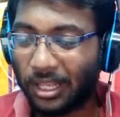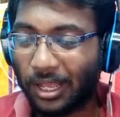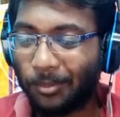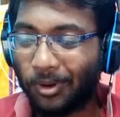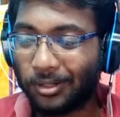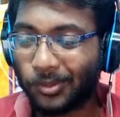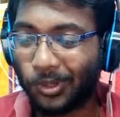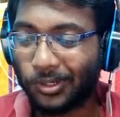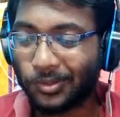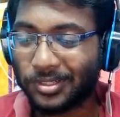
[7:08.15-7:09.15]
I'm not
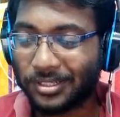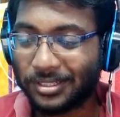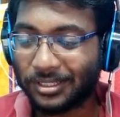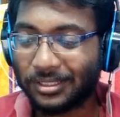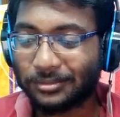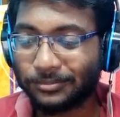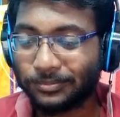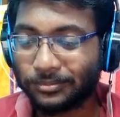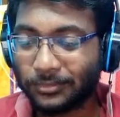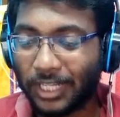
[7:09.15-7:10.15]
the one to judge. Yeah,
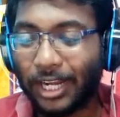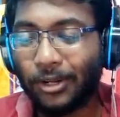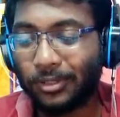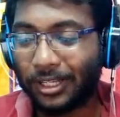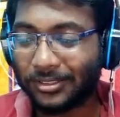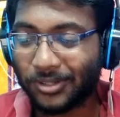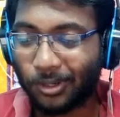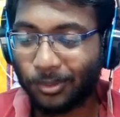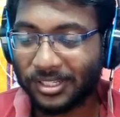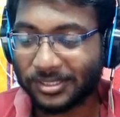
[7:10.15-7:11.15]
I know
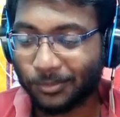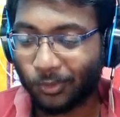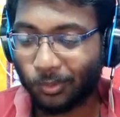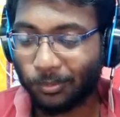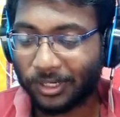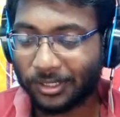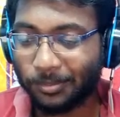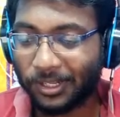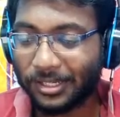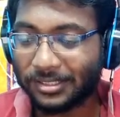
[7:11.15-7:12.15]
there's always more
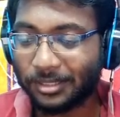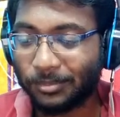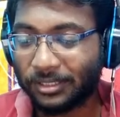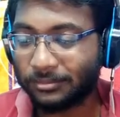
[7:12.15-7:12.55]
better players